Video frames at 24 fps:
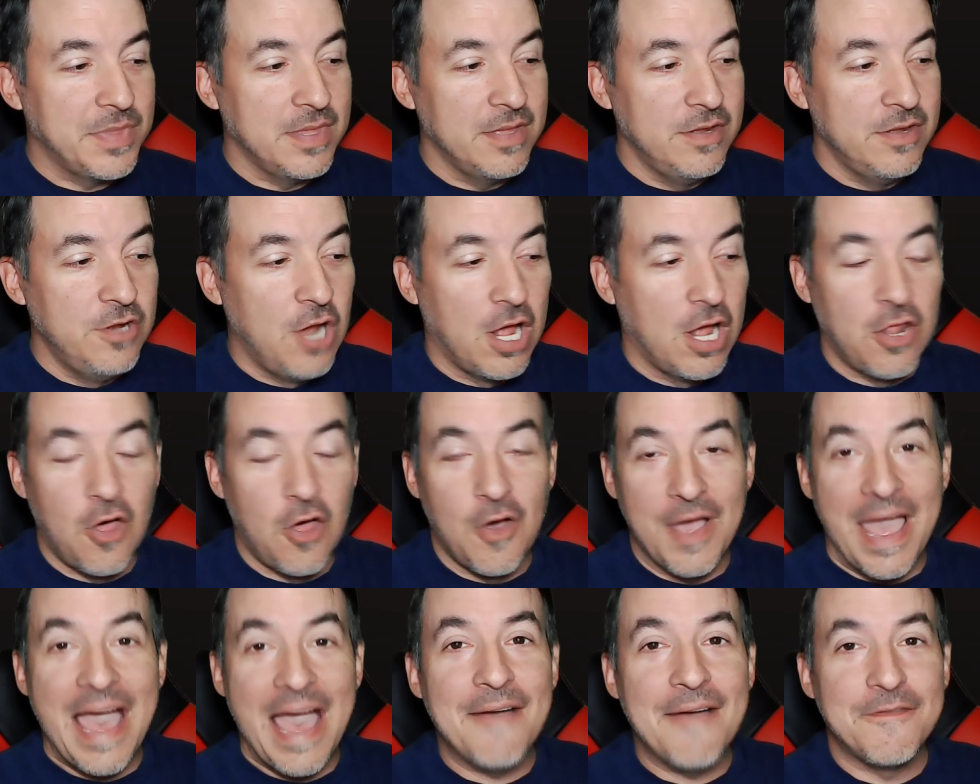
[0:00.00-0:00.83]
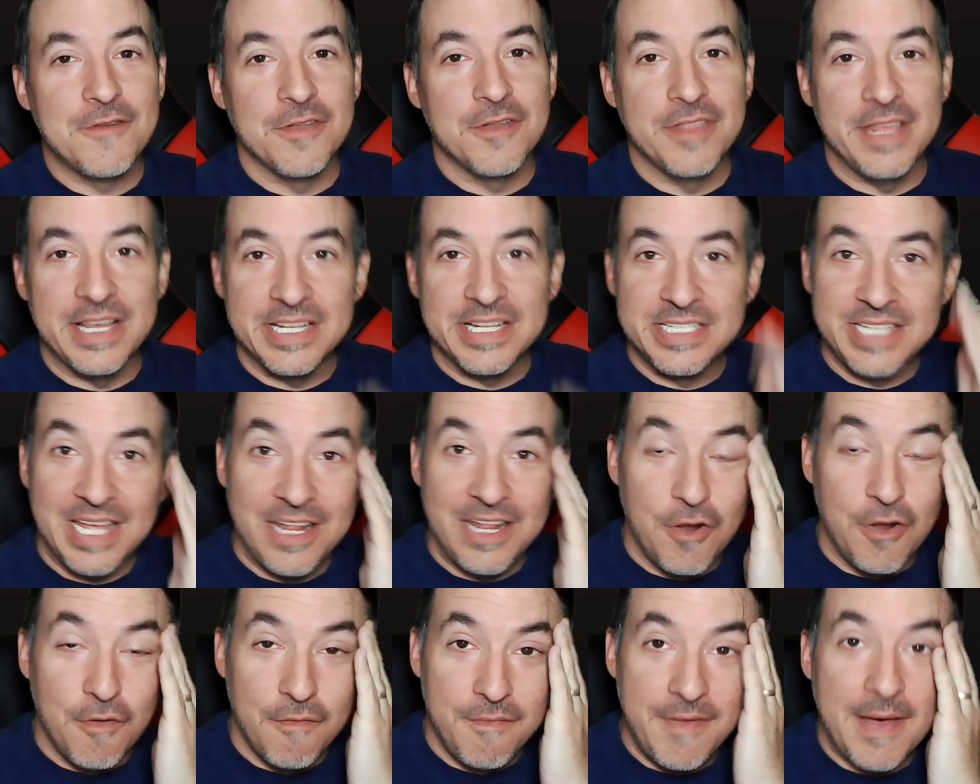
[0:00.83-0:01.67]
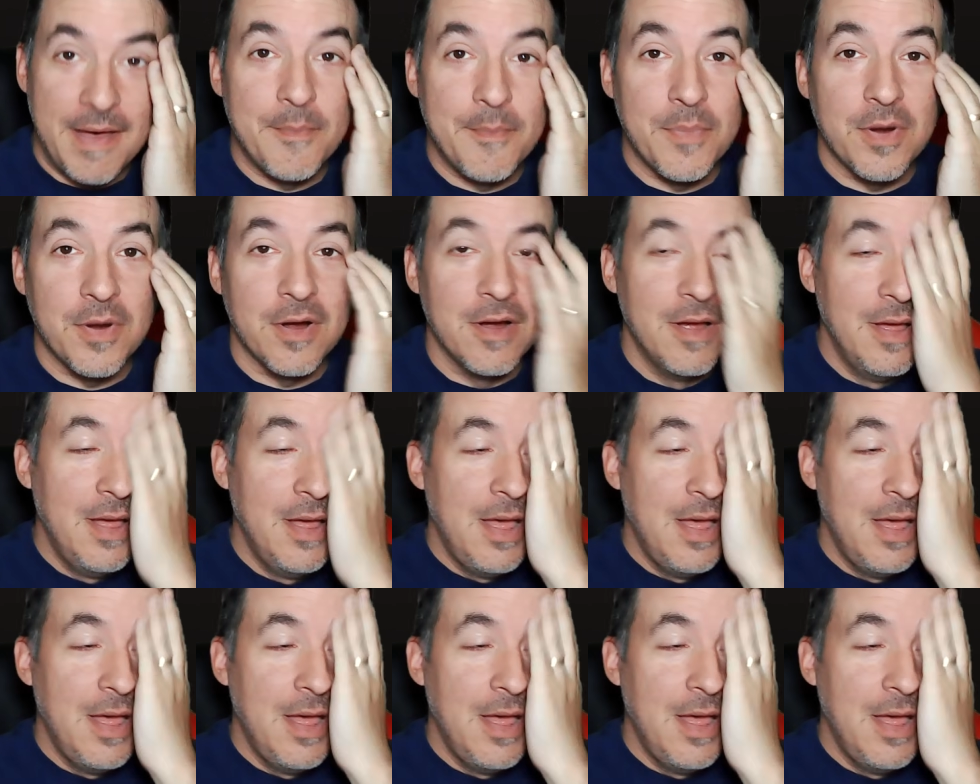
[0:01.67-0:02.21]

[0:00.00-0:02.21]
not long after this in November.